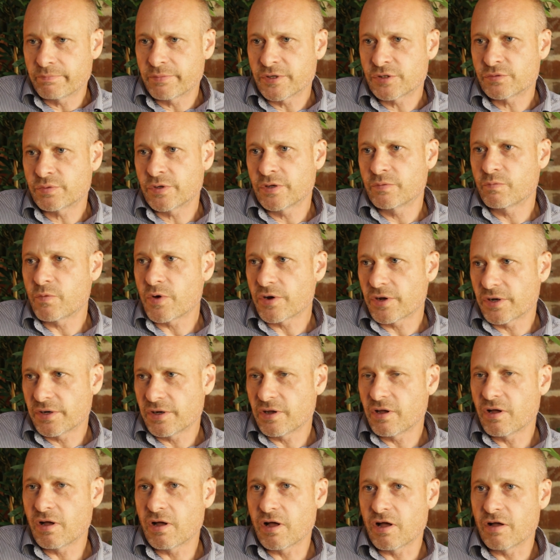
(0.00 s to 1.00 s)
between
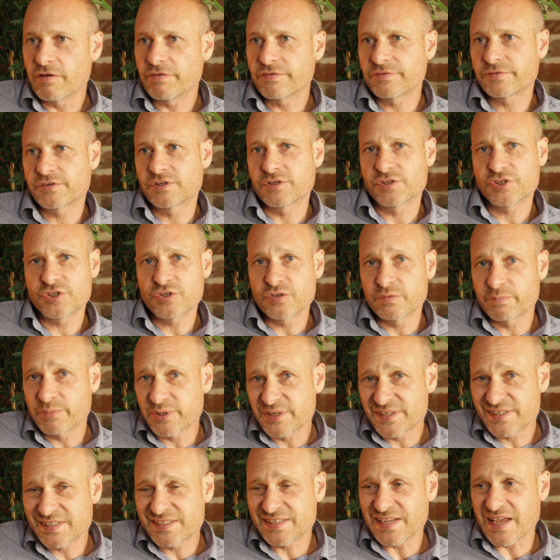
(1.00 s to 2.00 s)
1.5% to
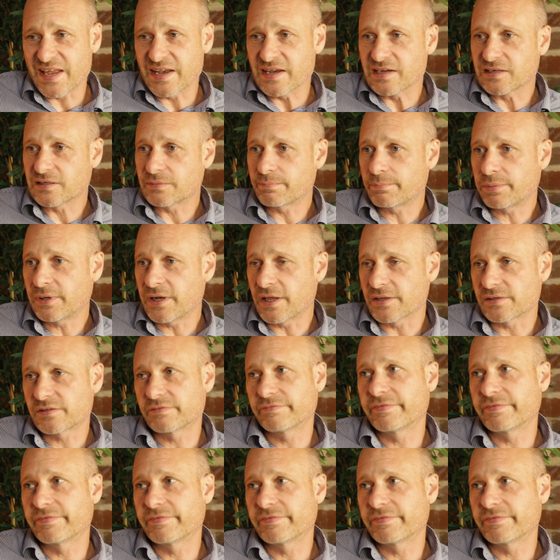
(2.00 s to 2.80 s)
2% plus